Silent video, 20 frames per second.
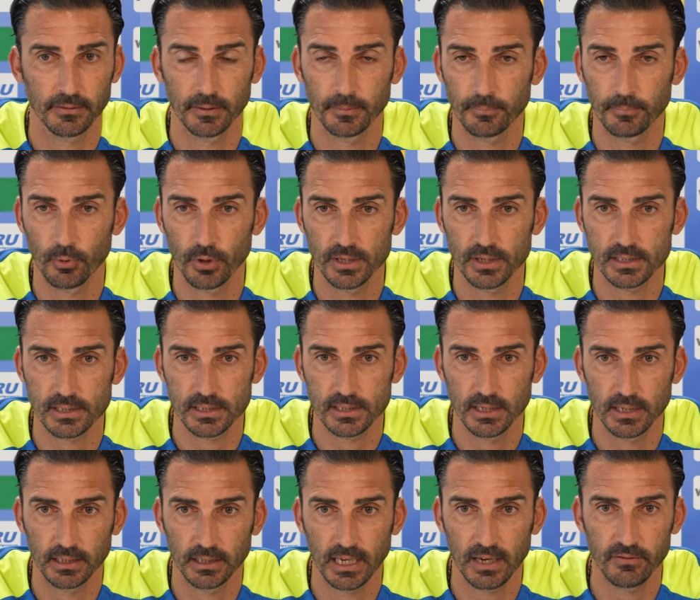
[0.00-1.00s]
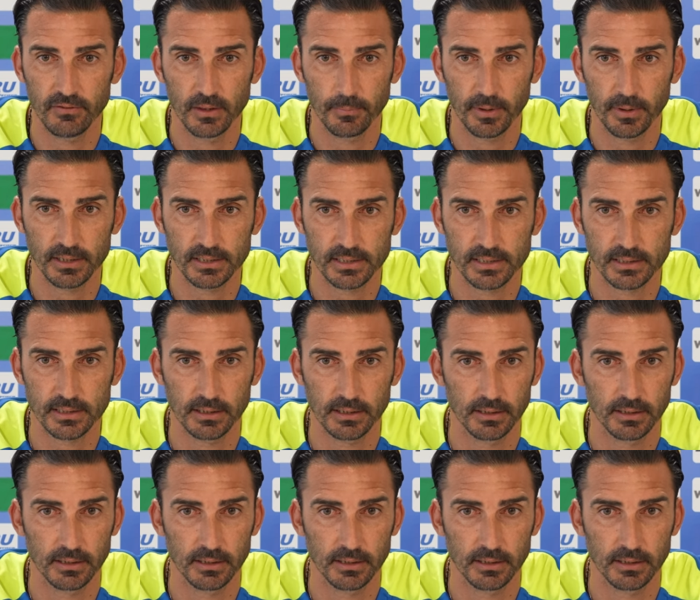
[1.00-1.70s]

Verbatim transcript: The boys uh, gave the best.